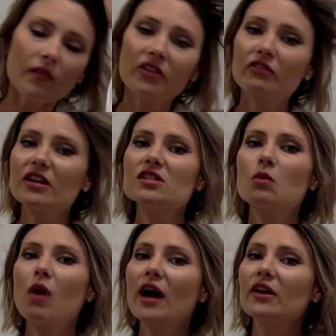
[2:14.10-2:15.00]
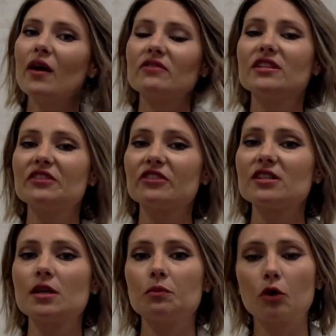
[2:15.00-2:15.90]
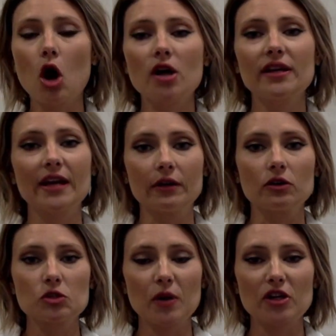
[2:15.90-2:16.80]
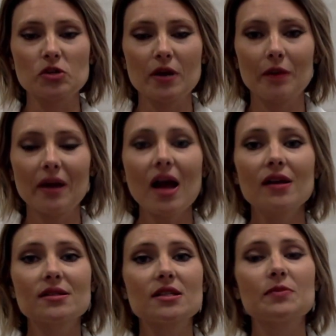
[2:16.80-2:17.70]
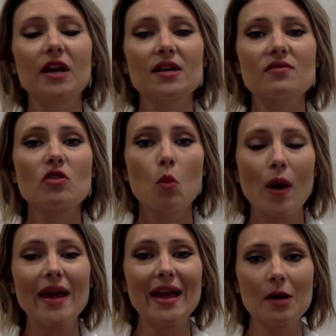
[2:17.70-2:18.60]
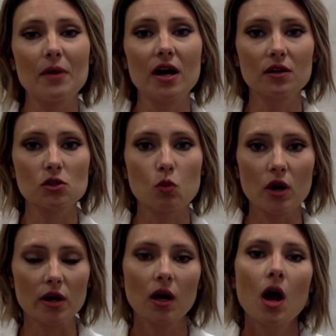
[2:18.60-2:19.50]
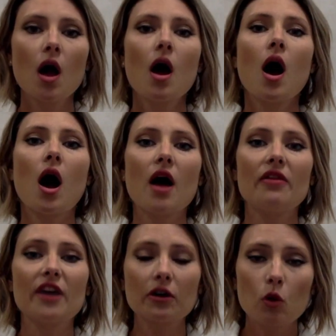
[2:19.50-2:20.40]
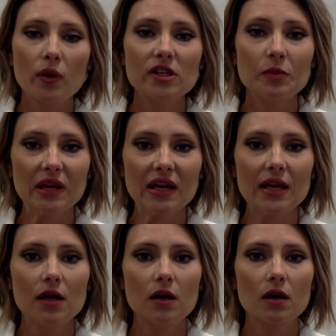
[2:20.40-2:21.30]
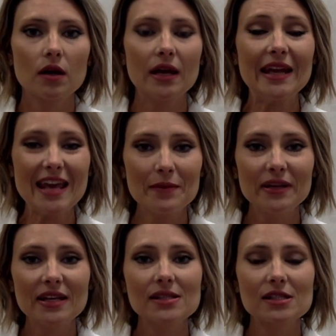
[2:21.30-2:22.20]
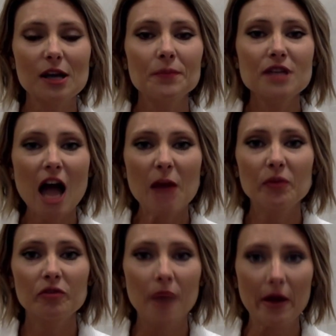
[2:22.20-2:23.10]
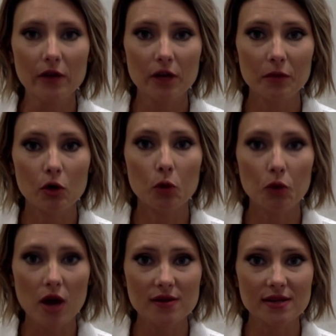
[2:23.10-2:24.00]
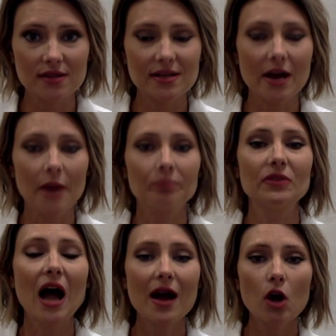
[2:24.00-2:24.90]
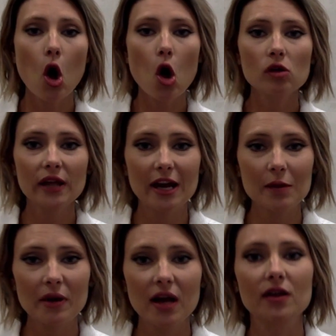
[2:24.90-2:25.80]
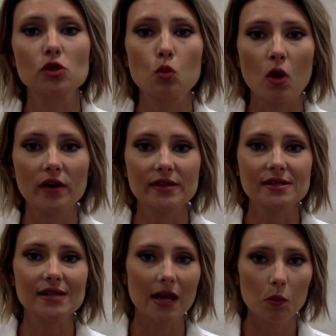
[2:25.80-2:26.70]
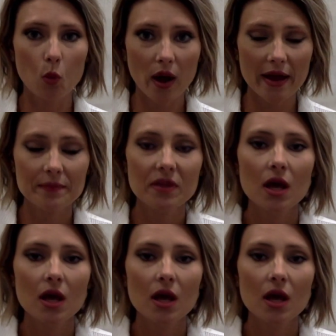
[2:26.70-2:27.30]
the reason why you have the difference in broad and narrow spectrum antibiotics is because of the way antibiotics work. Uh, they're going to be inhibiting some type of biochemical process. Now, not all antibiotics work the same way,